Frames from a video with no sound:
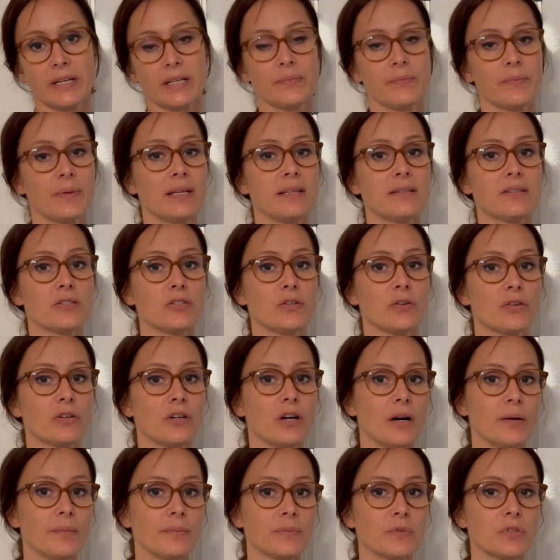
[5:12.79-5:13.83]
It means you
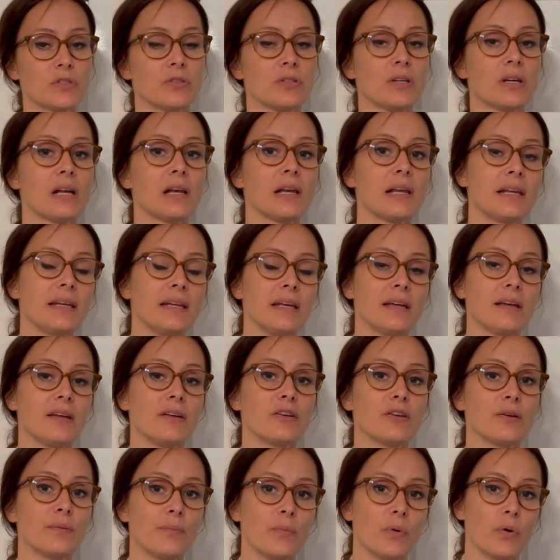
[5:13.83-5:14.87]
come to the clinic
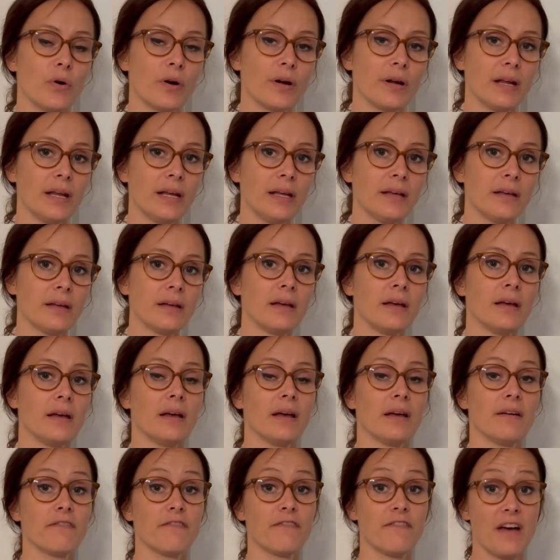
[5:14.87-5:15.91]
in the morning
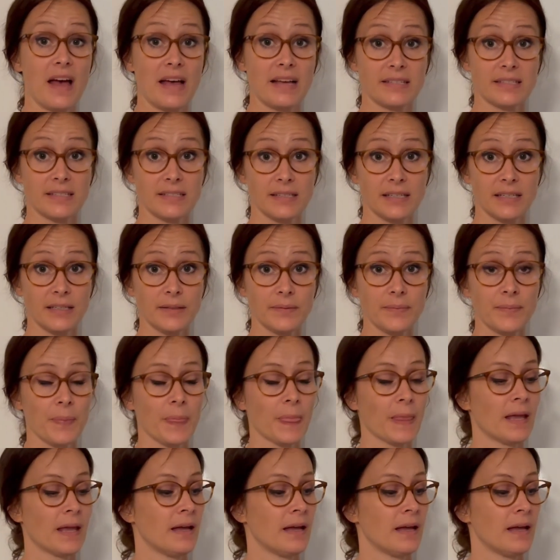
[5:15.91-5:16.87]
fasting.